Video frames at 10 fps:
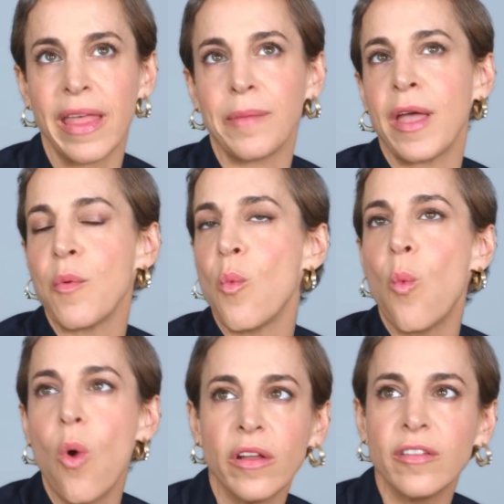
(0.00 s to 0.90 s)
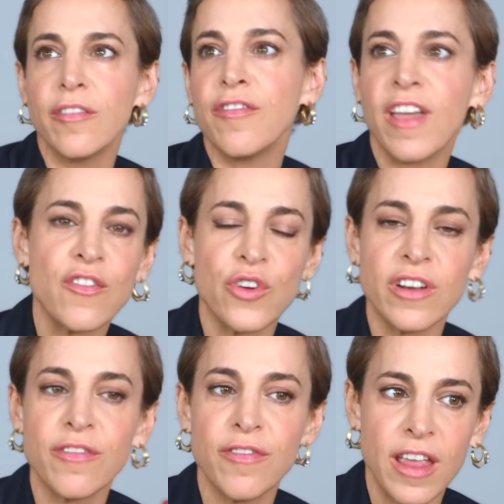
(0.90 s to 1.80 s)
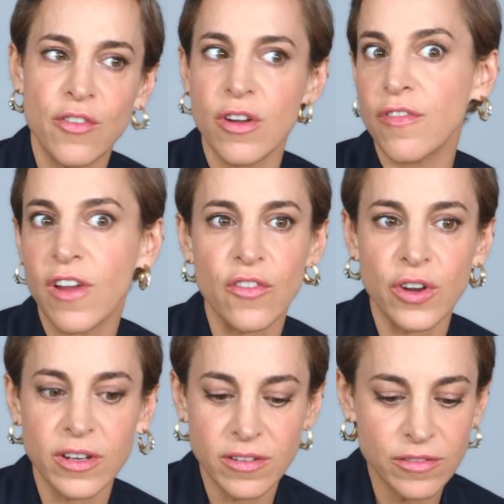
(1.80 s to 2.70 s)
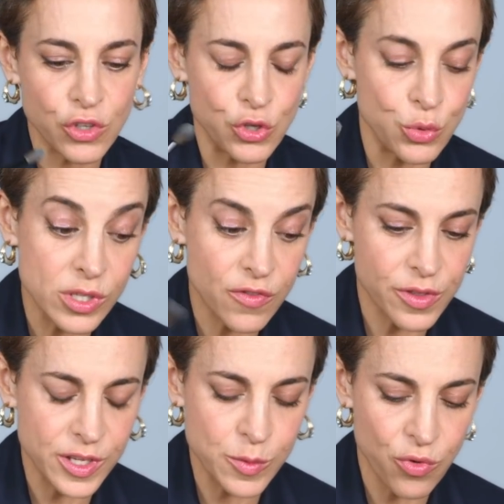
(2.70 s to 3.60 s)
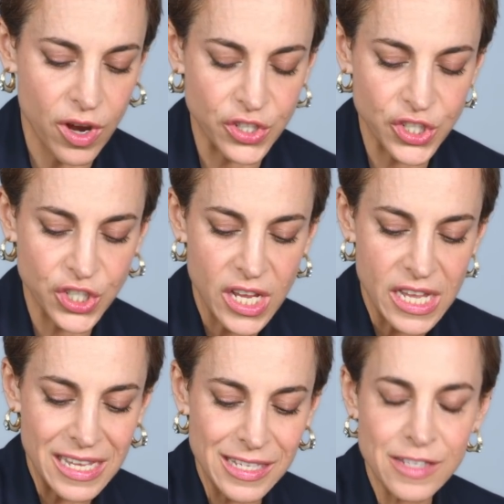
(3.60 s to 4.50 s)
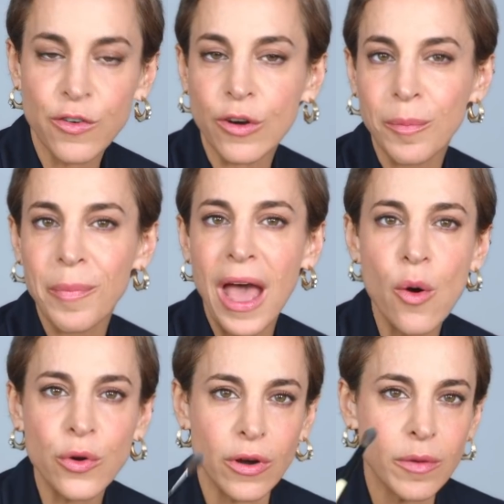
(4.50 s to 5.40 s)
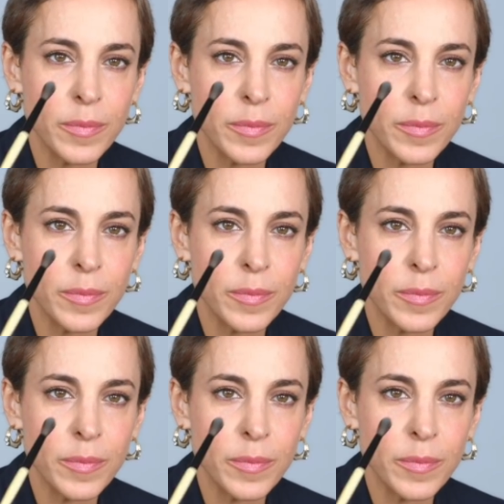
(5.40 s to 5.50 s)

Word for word: like my one favorite use for this brush is for powder,